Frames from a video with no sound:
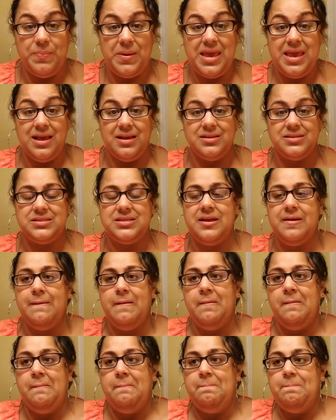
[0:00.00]
beings
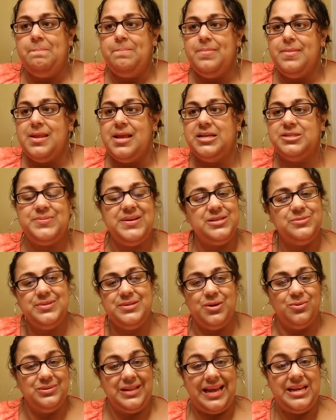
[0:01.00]
is because we
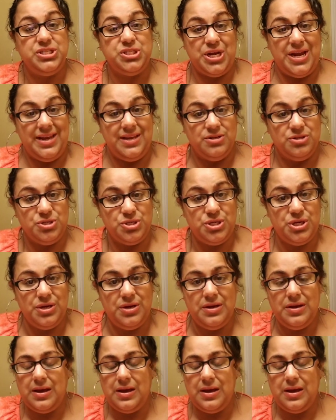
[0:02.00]
don't like change.